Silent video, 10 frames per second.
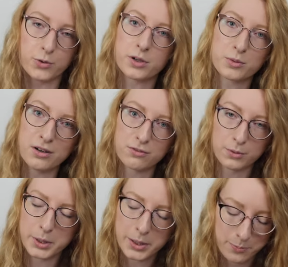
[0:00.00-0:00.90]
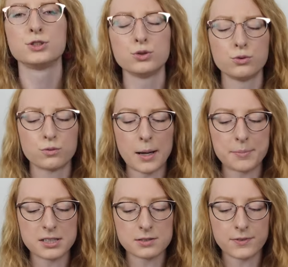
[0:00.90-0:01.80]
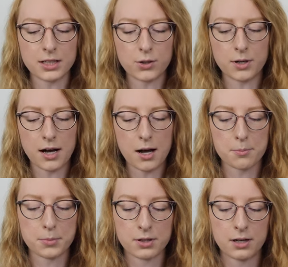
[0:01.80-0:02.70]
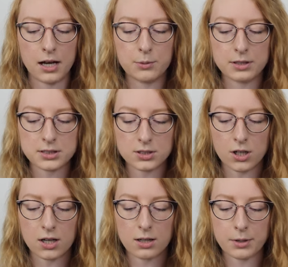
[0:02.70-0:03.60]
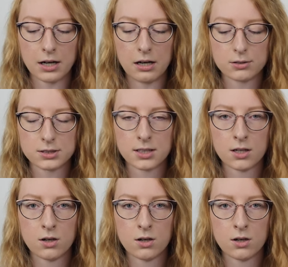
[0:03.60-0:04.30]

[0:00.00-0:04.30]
doing well for me. To wrap this video up, I want to talk about